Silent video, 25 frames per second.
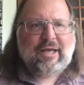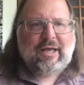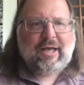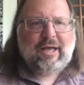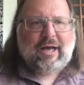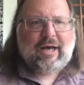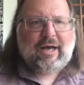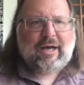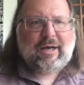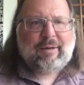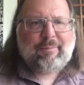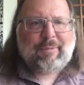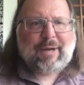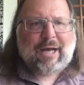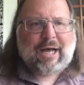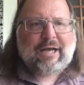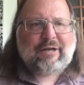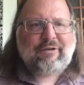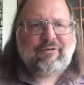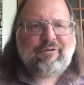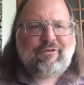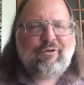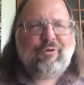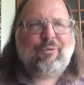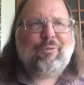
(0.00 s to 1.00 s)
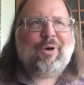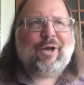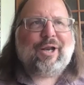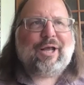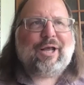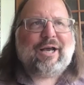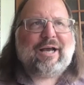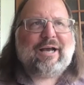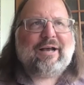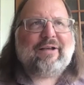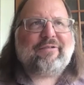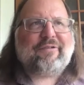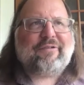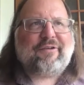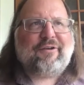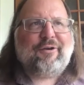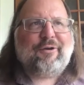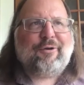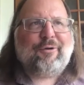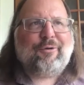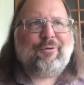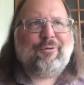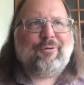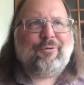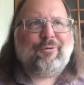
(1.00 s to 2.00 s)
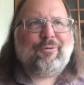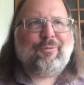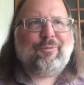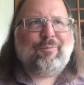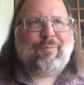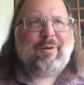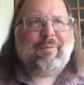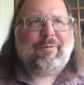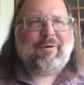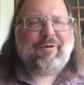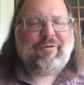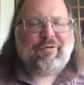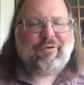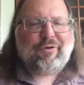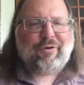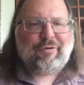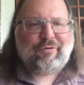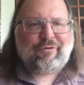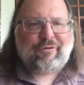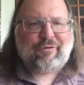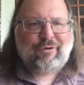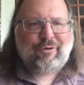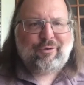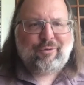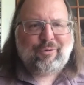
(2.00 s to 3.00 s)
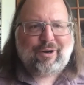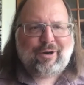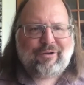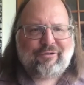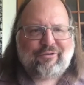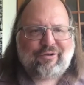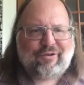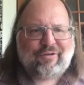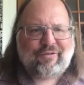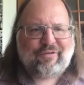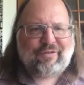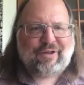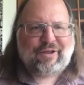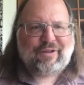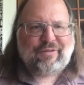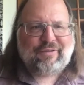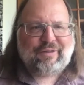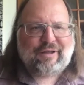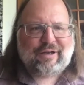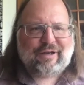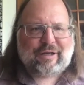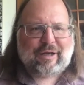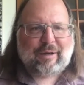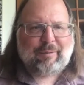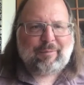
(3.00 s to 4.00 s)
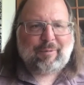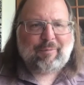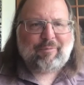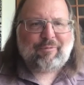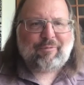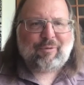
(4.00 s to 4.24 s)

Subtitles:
I do want to ask you maybe sort of two questions that come up for